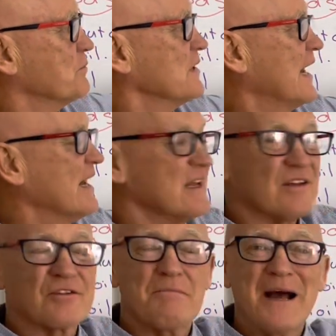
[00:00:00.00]
boulardii
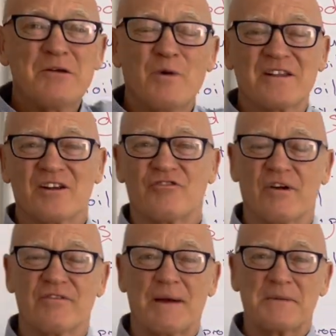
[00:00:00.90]
is the main one that
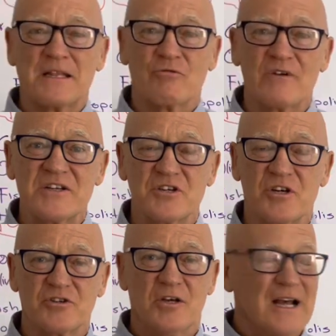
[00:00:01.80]
shows up in the
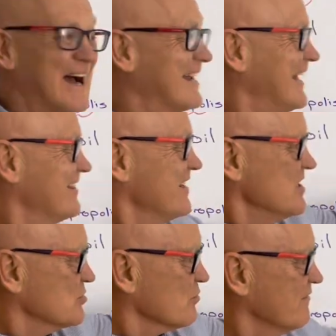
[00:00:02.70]
research. Again,
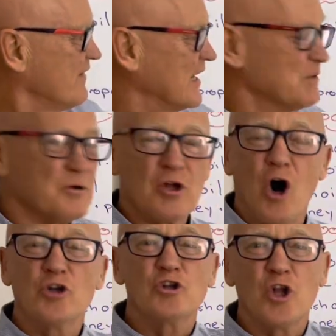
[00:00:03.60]
these are available
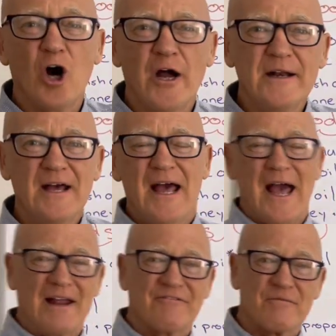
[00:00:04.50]
online
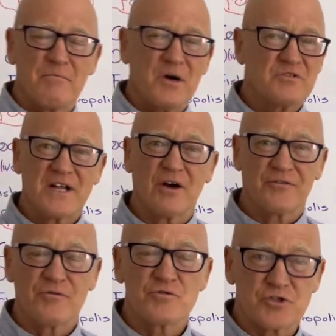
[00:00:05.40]
and from most
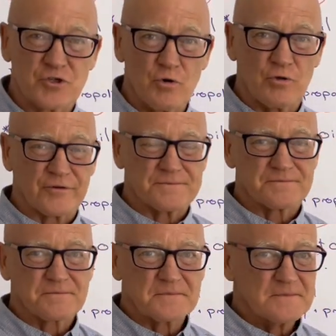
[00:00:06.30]
health food stores.
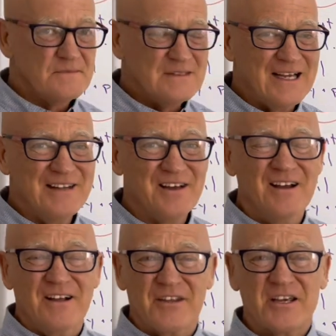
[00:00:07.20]
And
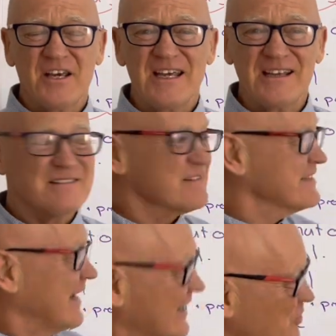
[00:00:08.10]
the key isn't
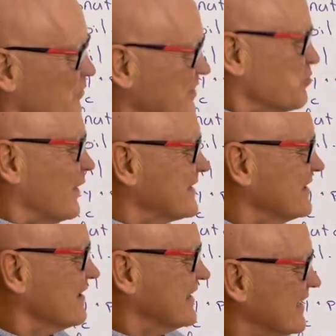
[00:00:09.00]
saying, "Go, which one
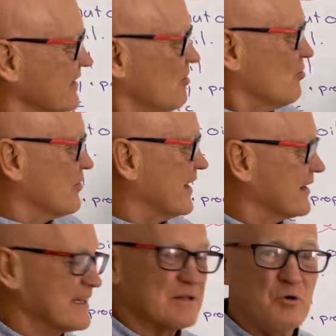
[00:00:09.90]
can I get? Or can I
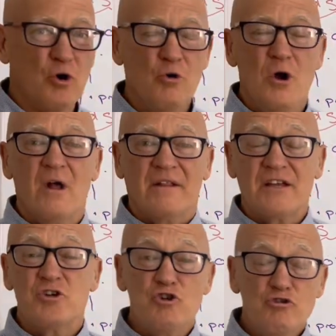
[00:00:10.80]
get them all?" They
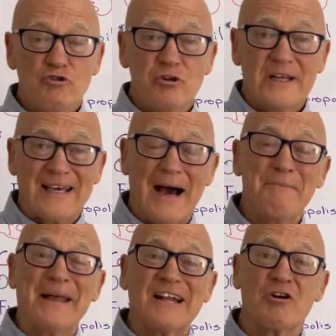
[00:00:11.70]
usually
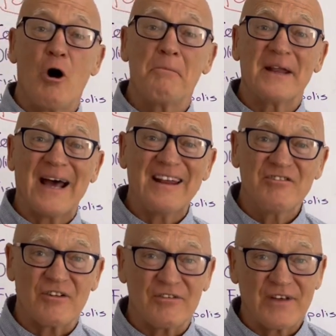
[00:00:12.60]
come in
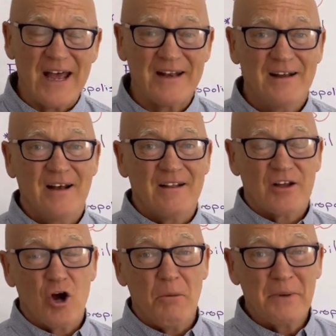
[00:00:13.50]
combinations. And
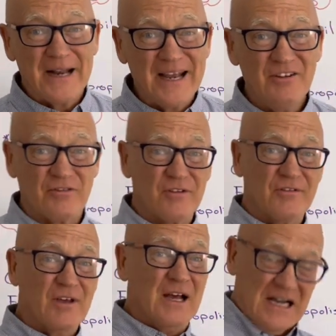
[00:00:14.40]
the
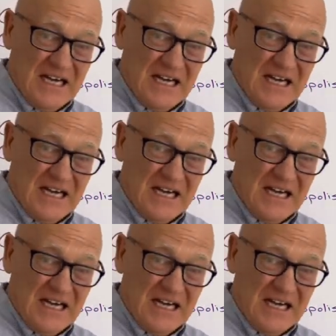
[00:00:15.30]
combinations,